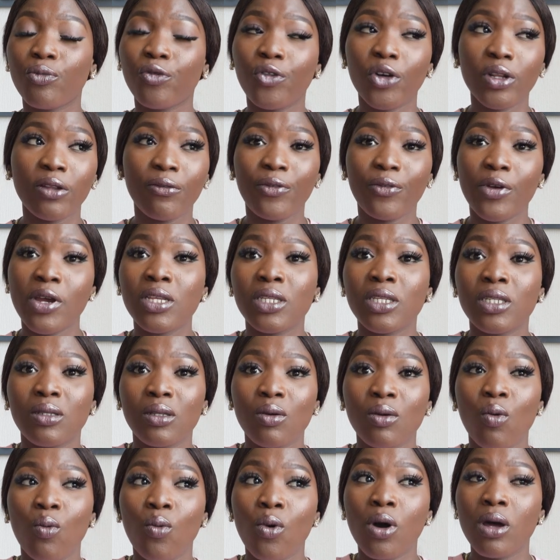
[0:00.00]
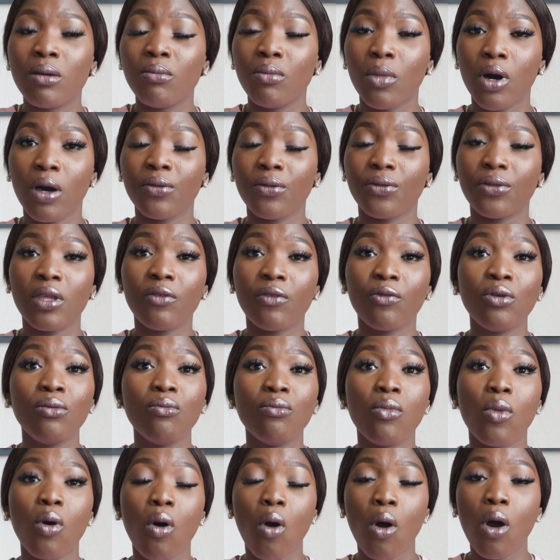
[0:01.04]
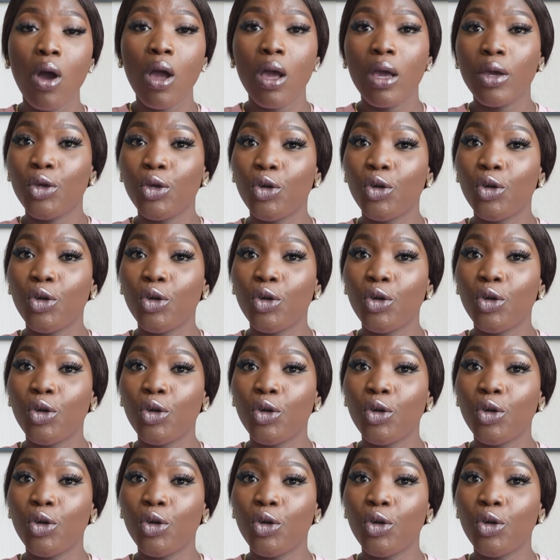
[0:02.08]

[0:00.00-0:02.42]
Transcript: for the first 1 month, even more,